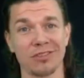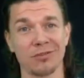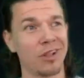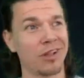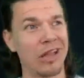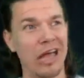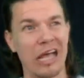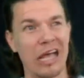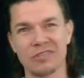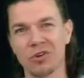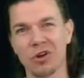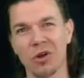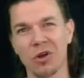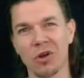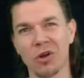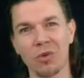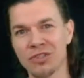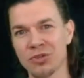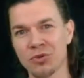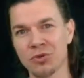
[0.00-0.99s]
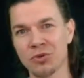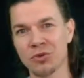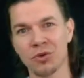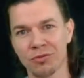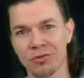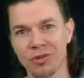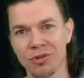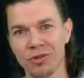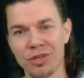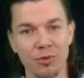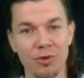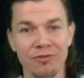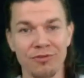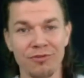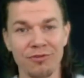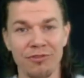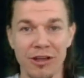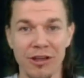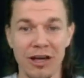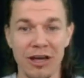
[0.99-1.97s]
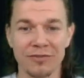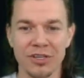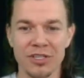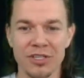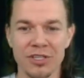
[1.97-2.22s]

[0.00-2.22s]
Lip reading: Well, it lasts for a week, 2 or 3, and then we fall off